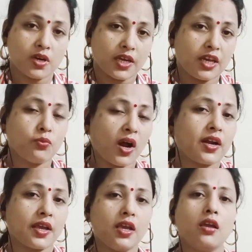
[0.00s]
in one
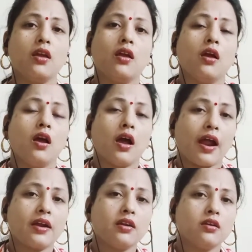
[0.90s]
day,
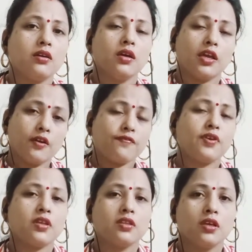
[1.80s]
and if
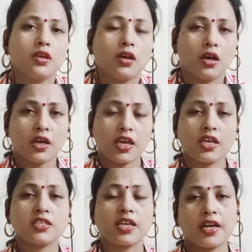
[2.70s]
he
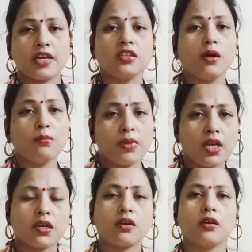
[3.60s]
is getting the
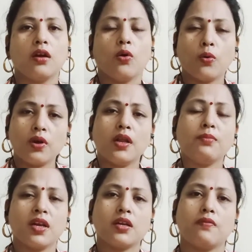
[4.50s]
milk, only
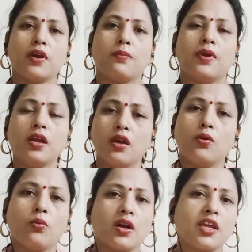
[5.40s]
milk will be
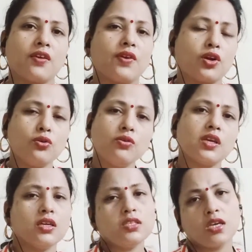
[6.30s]
given to
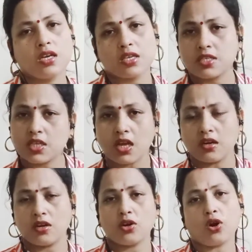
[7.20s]
his son,
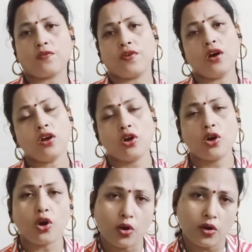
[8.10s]
not for
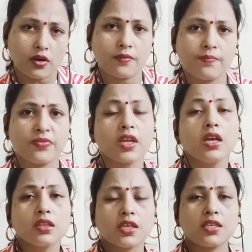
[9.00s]
all.
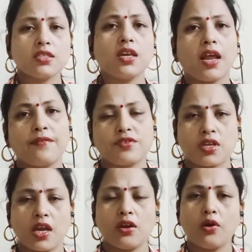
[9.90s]
This is the
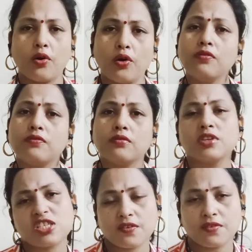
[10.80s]
lifestyle of
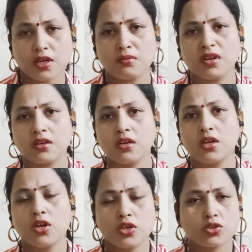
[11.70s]
Sivaraman.
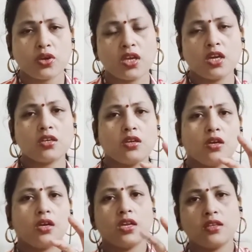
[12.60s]
So here
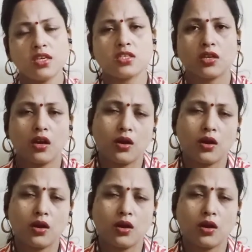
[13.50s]
in this